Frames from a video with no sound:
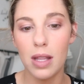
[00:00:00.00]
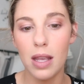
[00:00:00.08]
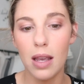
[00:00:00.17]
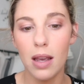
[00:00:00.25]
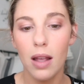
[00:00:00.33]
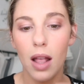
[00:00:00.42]

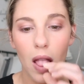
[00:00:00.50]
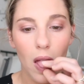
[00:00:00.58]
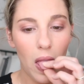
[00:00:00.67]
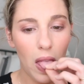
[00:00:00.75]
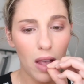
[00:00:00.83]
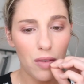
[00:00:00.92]
the
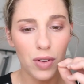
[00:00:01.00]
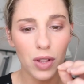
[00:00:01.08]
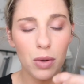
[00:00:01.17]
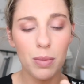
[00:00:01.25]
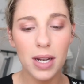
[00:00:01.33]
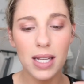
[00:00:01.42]

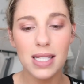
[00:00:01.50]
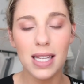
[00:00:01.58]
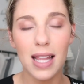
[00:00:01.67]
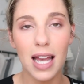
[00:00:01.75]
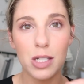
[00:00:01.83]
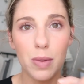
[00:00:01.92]
Voluminous
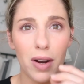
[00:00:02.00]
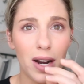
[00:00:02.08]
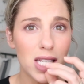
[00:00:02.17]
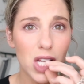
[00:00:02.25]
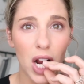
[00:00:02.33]
Lash Paradise.